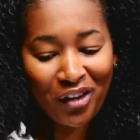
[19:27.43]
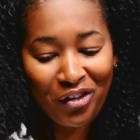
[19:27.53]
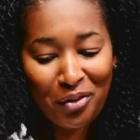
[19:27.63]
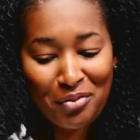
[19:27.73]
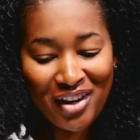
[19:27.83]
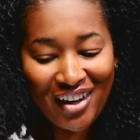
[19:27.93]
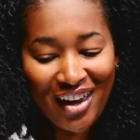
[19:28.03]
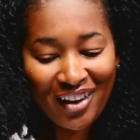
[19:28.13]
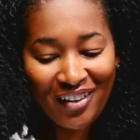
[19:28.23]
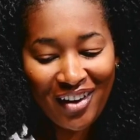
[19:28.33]
work for me."
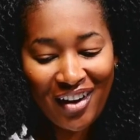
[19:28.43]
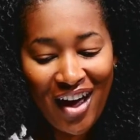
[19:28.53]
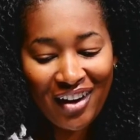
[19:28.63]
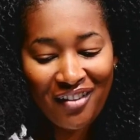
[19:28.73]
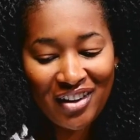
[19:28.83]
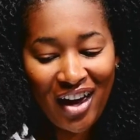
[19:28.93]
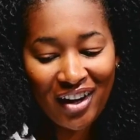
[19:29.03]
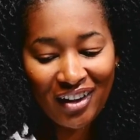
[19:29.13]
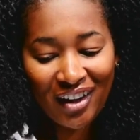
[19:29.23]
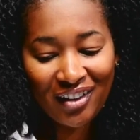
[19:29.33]
LOL. I love the
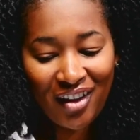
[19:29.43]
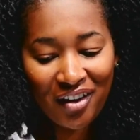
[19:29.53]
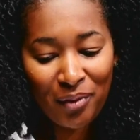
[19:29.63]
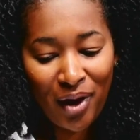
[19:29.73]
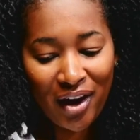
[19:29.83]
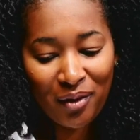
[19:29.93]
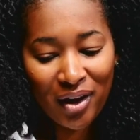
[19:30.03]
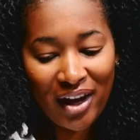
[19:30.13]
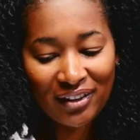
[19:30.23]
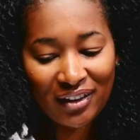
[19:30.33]
idea and thought of buying
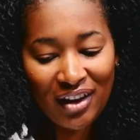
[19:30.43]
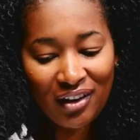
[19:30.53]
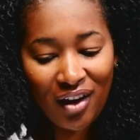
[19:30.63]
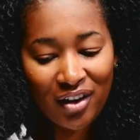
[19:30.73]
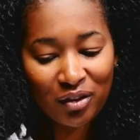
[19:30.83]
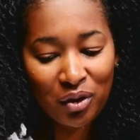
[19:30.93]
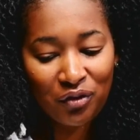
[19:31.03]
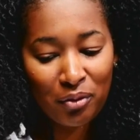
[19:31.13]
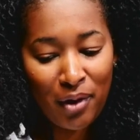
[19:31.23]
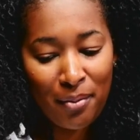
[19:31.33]
one as an in-law
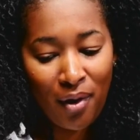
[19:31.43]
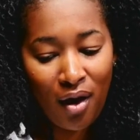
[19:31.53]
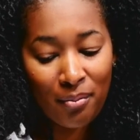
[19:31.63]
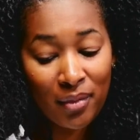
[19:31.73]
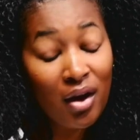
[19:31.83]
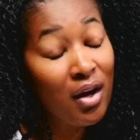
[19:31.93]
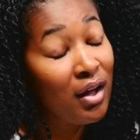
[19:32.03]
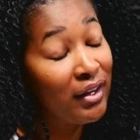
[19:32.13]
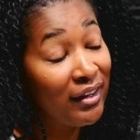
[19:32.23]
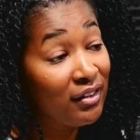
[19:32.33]
suite for my mom.
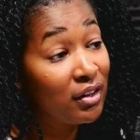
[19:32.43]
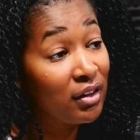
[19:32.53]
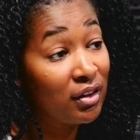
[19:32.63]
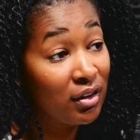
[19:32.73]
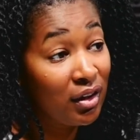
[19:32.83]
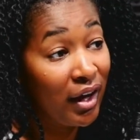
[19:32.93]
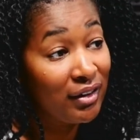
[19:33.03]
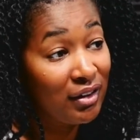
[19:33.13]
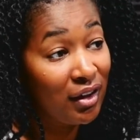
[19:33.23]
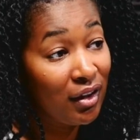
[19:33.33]
That's a good
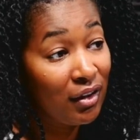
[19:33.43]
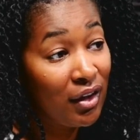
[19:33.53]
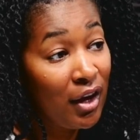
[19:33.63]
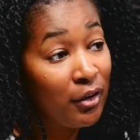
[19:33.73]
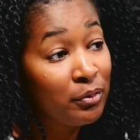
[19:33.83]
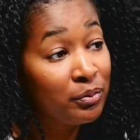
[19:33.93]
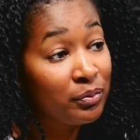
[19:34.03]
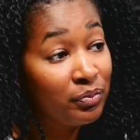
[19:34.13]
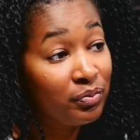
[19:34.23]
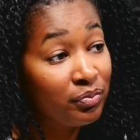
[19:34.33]
idea. That's a
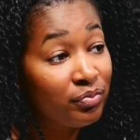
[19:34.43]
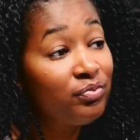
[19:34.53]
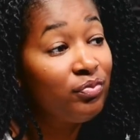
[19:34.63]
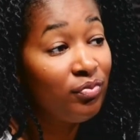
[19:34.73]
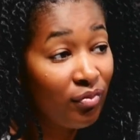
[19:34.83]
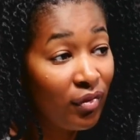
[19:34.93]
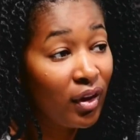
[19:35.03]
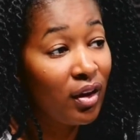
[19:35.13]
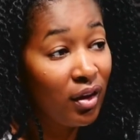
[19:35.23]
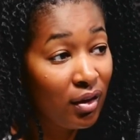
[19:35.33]
popular move these days too.
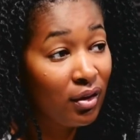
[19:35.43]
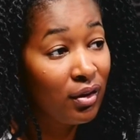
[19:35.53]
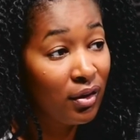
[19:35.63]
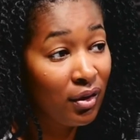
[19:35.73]
Is people are